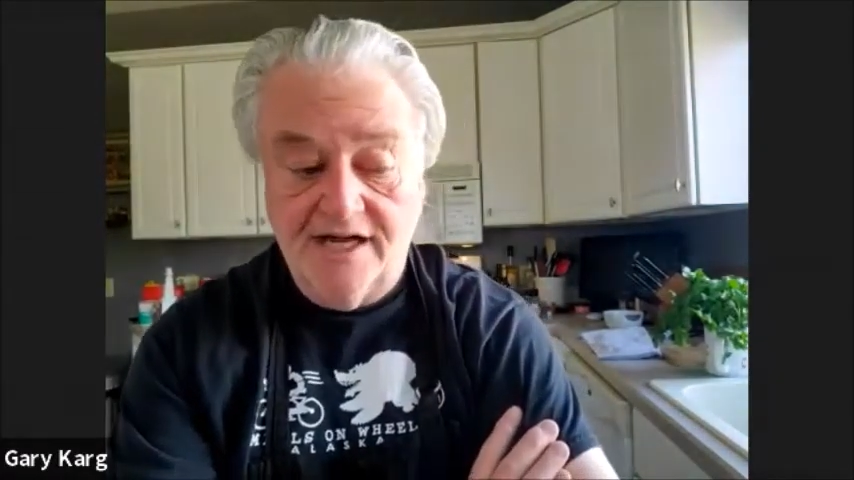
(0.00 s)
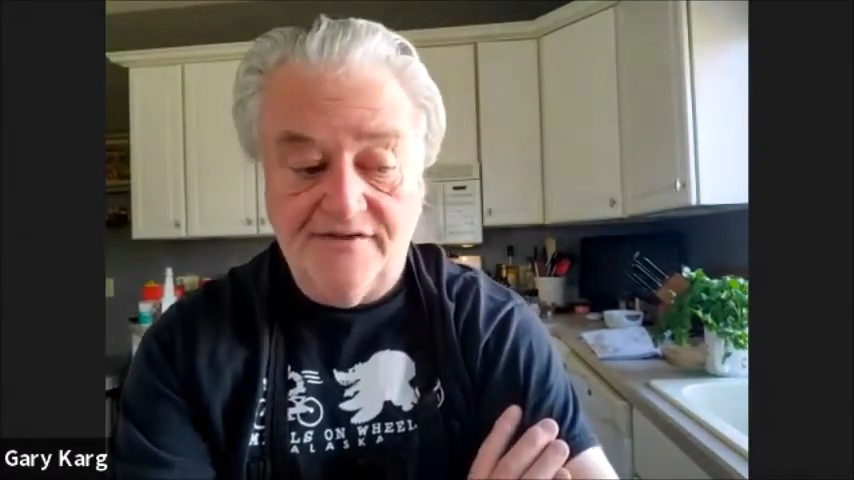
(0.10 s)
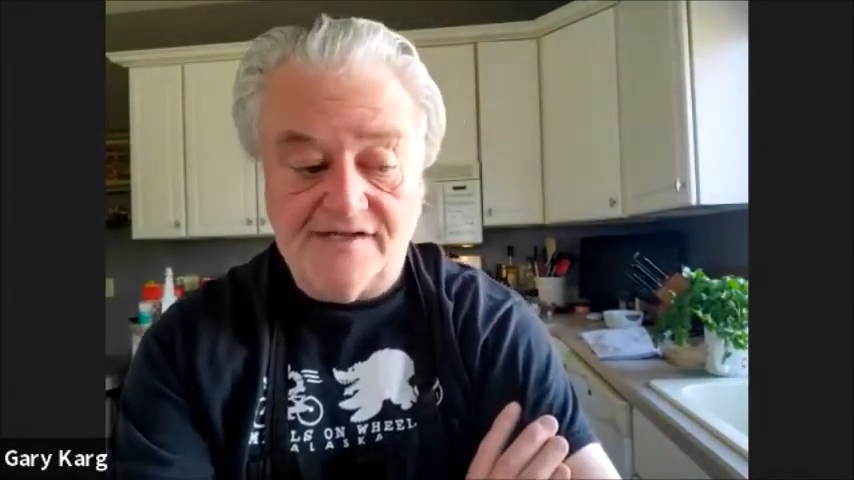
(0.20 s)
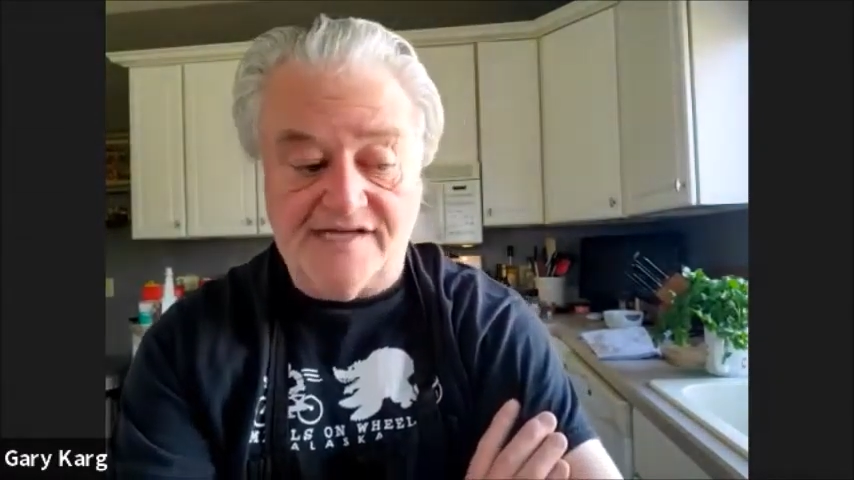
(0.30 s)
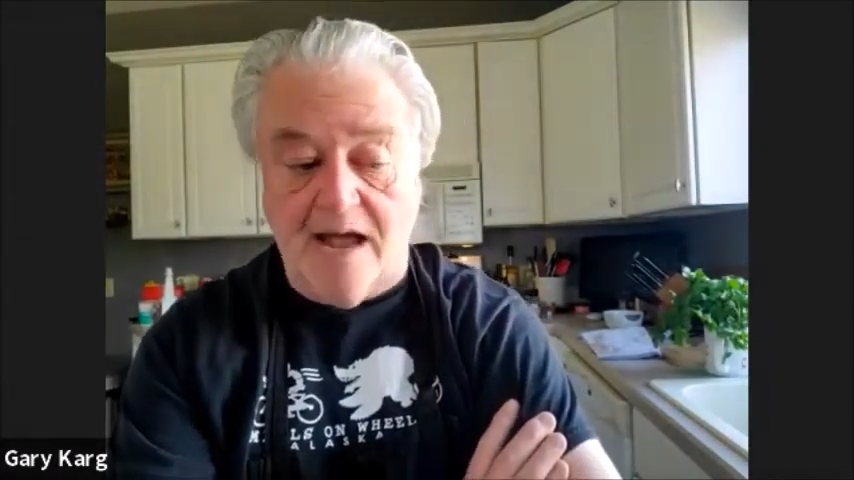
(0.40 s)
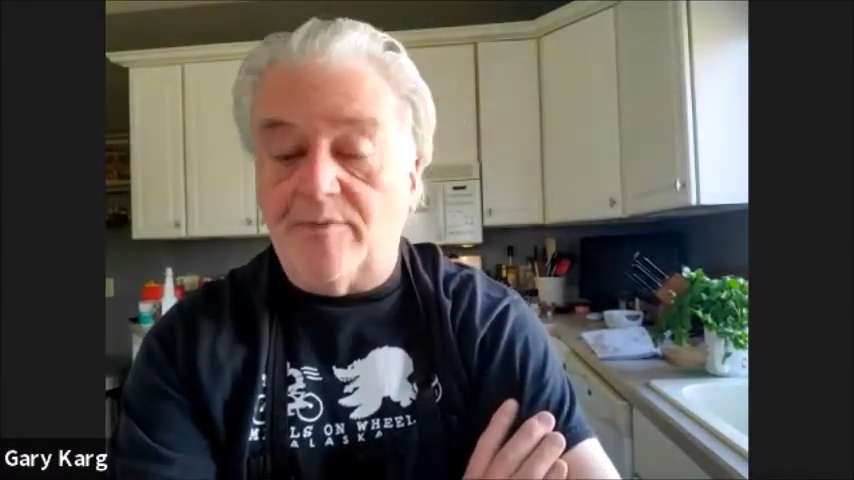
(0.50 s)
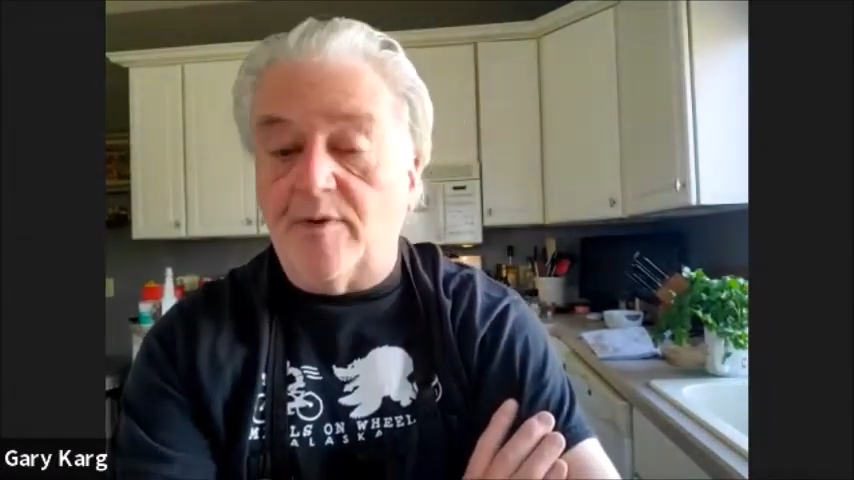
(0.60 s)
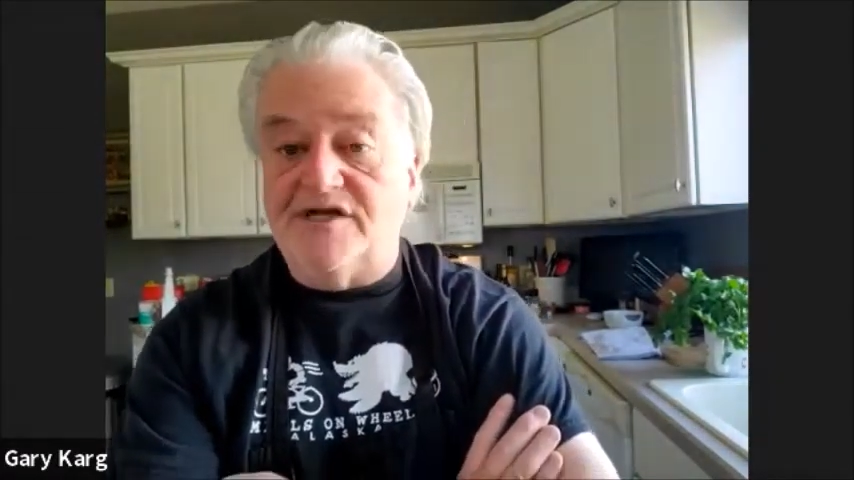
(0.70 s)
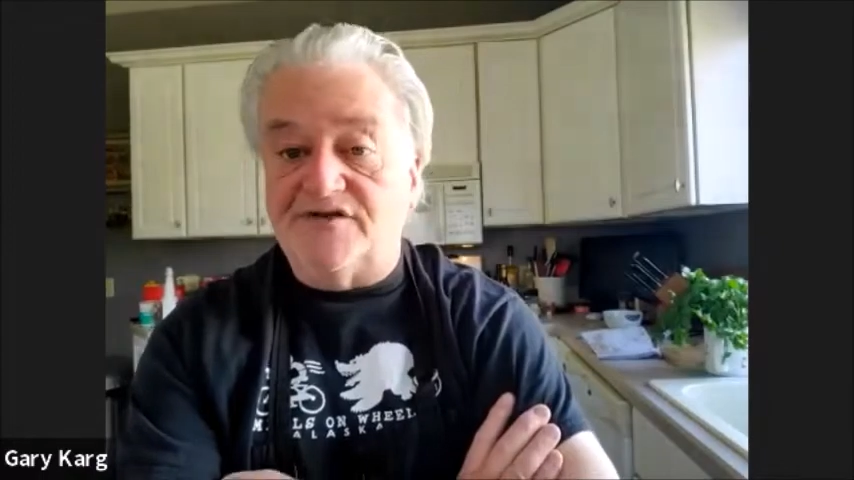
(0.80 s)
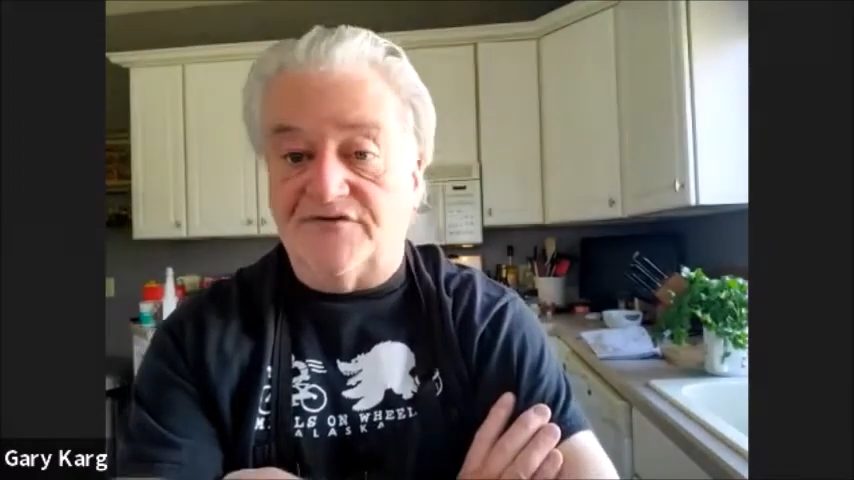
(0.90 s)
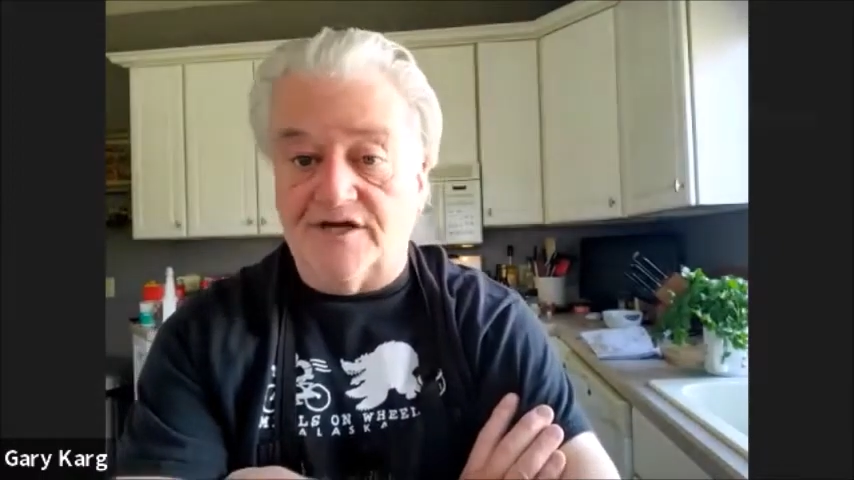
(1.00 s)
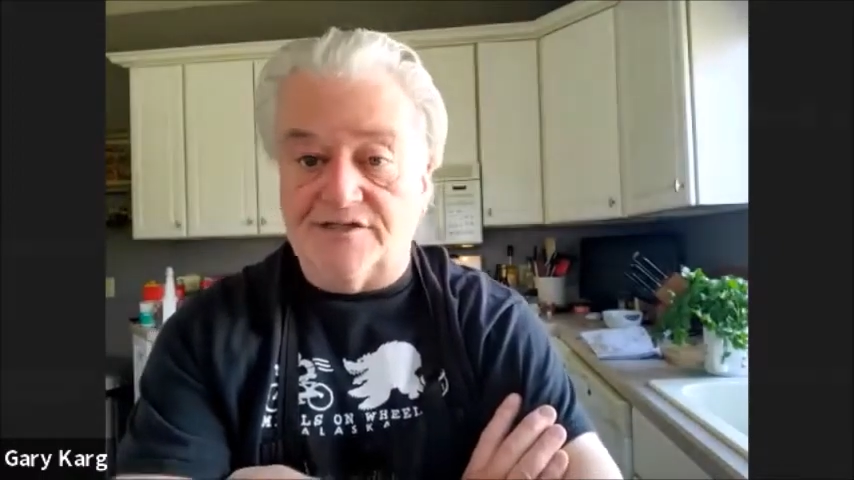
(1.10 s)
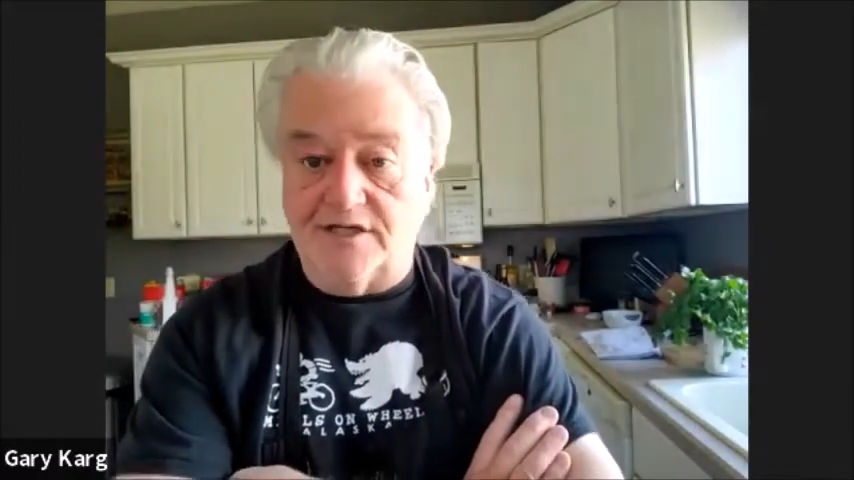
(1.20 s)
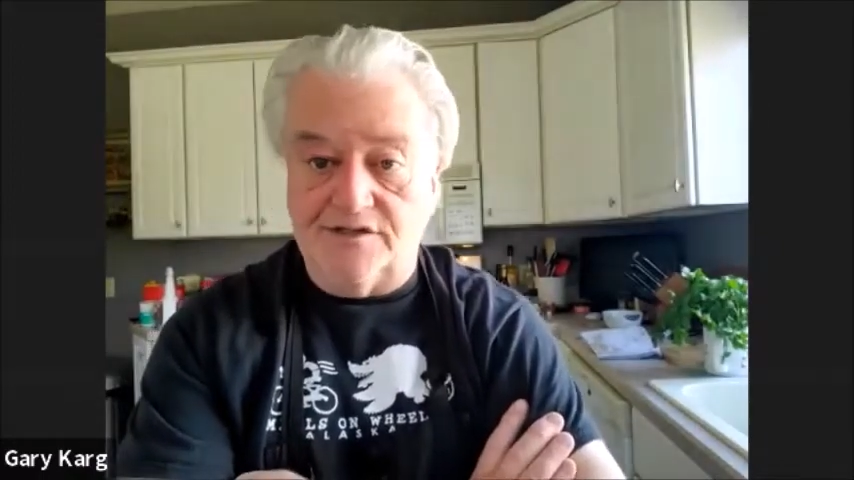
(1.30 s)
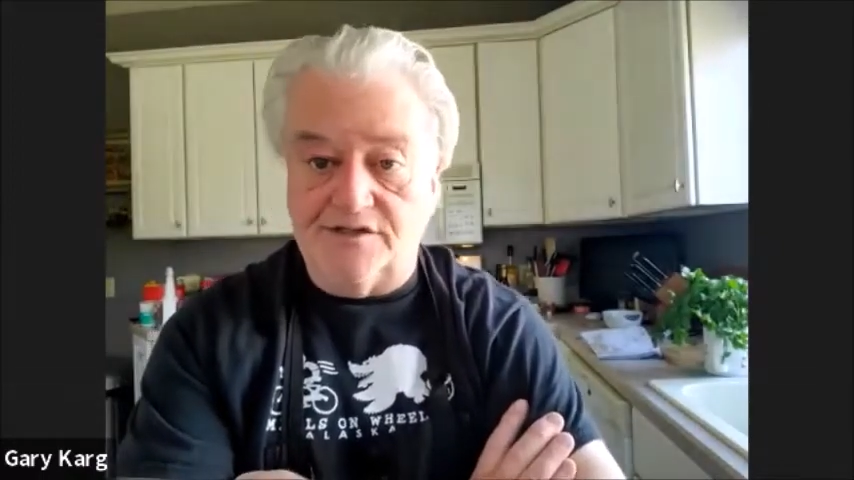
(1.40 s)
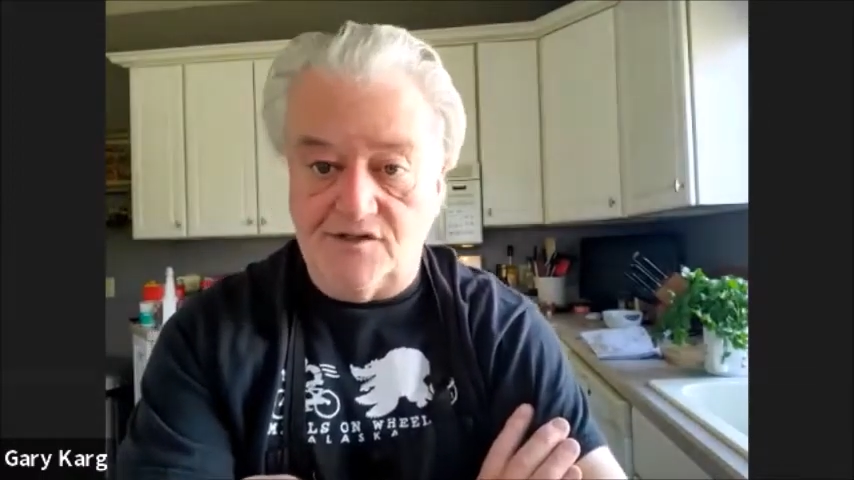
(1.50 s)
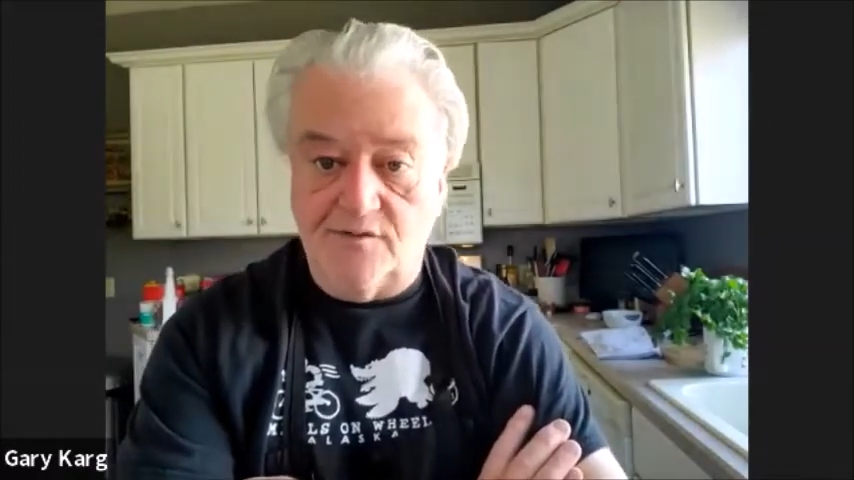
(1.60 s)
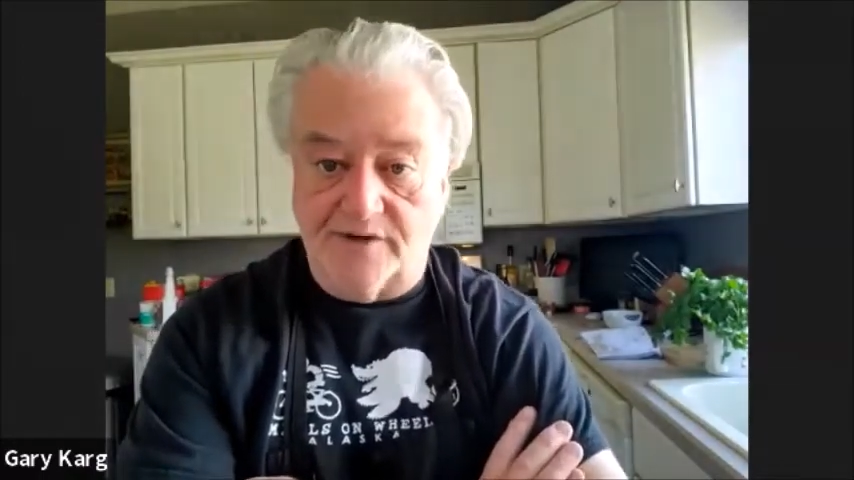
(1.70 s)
And this Applebee's French onion soup